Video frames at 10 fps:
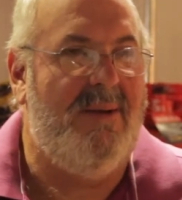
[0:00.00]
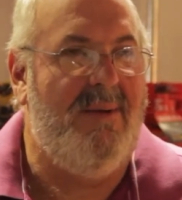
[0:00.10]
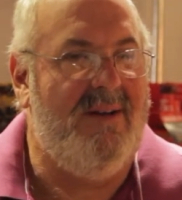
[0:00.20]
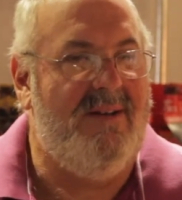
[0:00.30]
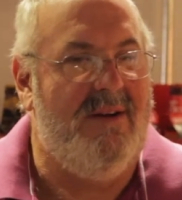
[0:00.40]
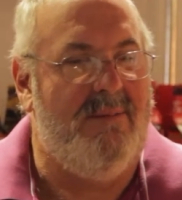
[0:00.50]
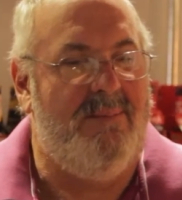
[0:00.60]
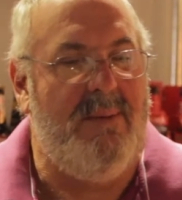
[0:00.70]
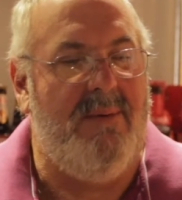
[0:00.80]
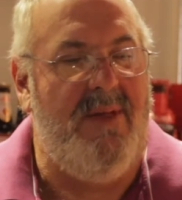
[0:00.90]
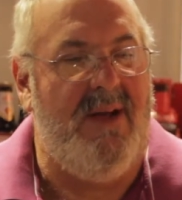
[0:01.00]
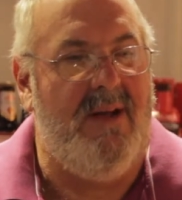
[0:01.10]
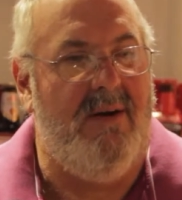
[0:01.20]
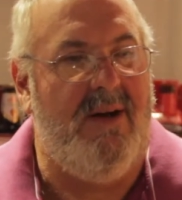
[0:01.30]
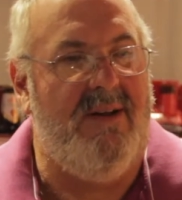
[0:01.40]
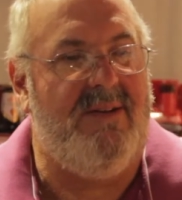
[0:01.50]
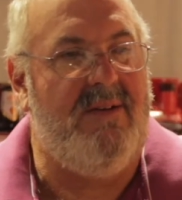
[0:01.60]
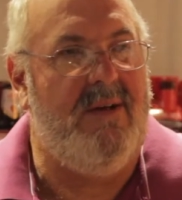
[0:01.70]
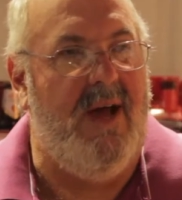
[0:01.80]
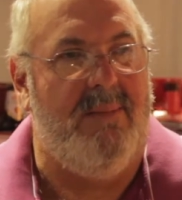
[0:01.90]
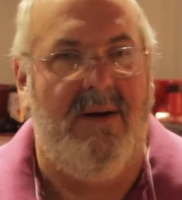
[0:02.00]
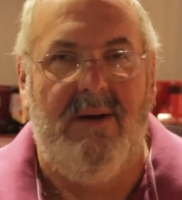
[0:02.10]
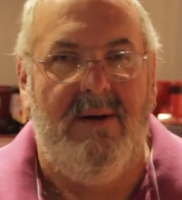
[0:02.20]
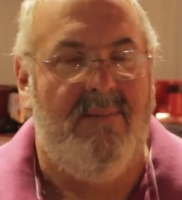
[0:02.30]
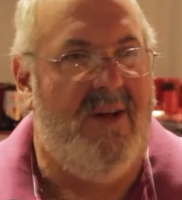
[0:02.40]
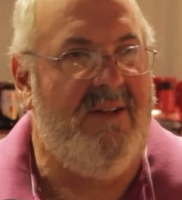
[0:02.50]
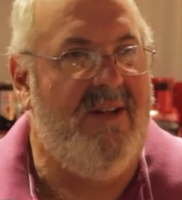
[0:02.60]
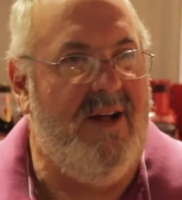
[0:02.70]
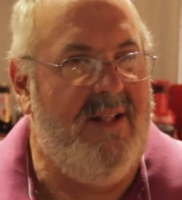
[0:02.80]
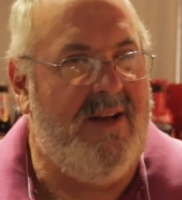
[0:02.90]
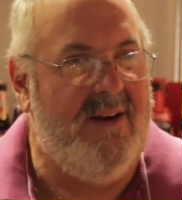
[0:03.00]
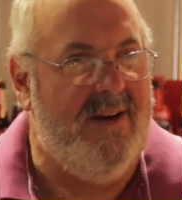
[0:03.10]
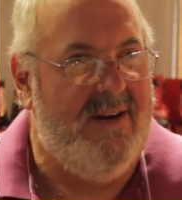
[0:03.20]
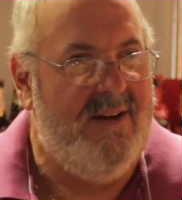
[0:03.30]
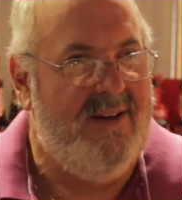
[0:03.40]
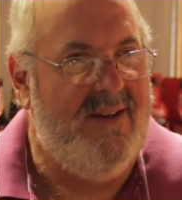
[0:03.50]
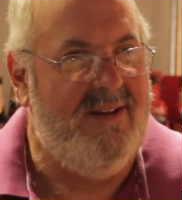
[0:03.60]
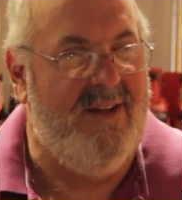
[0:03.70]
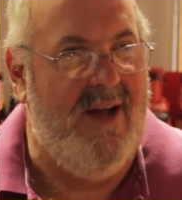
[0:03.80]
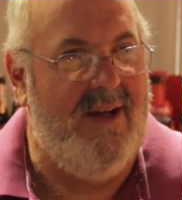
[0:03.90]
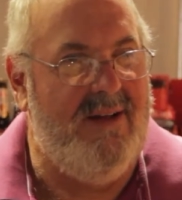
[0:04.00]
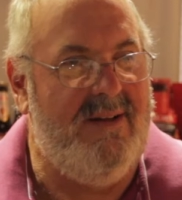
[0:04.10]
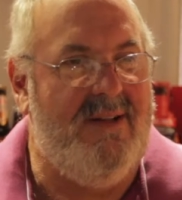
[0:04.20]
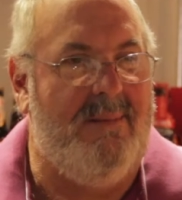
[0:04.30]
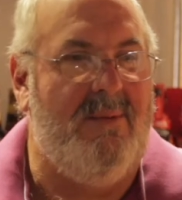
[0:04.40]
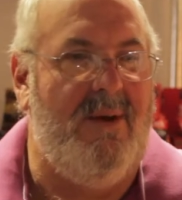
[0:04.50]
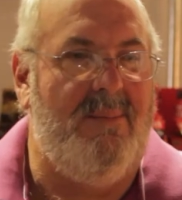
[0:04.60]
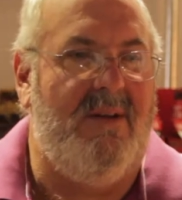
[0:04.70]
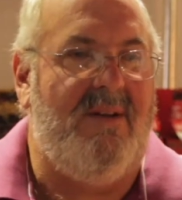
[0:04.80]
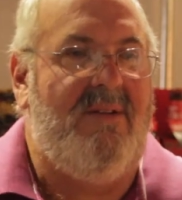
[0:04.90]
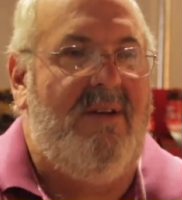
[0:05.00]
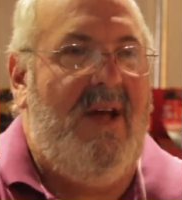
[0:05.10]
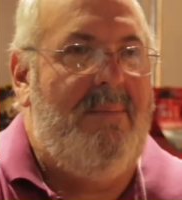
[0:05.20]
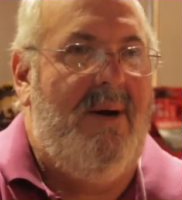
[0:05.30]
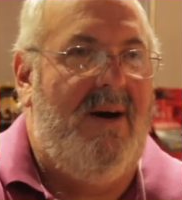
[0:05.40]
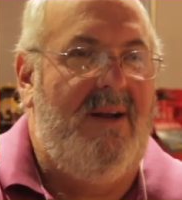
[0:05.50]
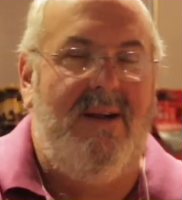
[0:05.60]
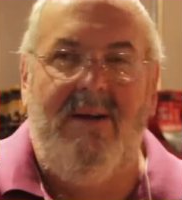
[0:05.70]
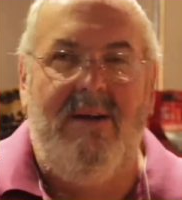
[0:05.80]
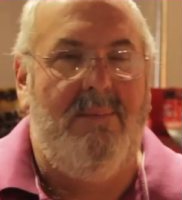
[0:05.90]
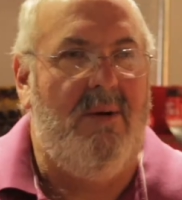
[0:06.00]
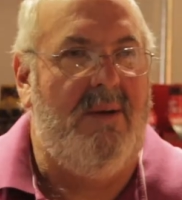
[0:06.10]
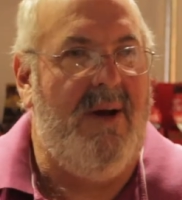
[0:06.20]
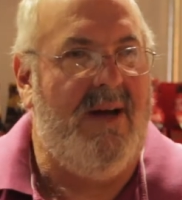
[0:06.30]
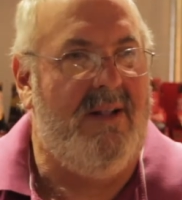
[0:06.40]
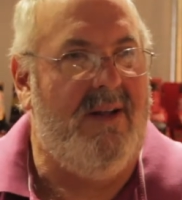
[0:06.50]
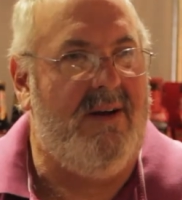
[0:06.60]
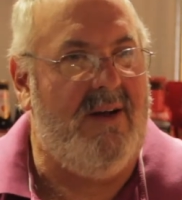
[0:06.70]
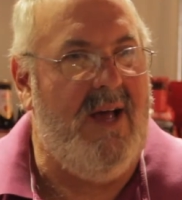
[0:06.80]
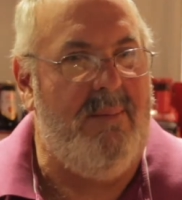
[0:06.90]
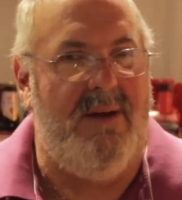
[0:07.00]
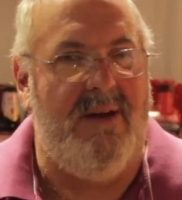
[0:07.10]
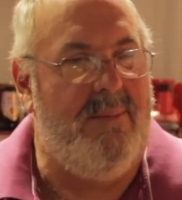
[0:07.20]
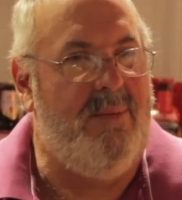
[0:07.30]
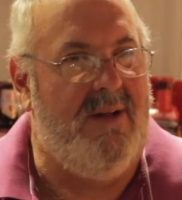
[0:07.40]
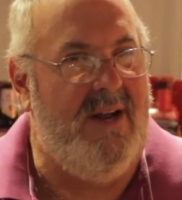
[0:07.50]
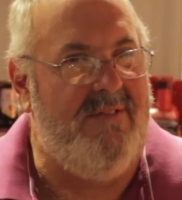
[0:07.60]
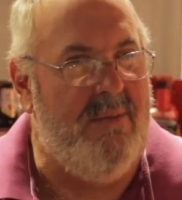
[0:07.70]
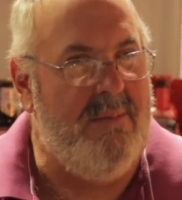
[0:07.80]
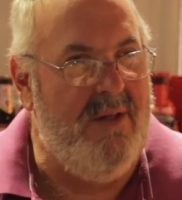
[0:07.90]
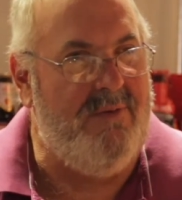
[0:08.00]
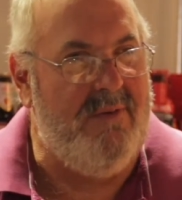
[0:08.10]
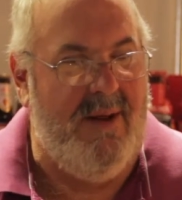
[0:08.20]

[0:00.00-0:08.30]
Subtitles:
meant to be consumed. People think, oh, I got a screw cap. It's not liquor. It's not something where you put the screw cap on, put it back in the liquor cabinet, and I'll pull it out from a month from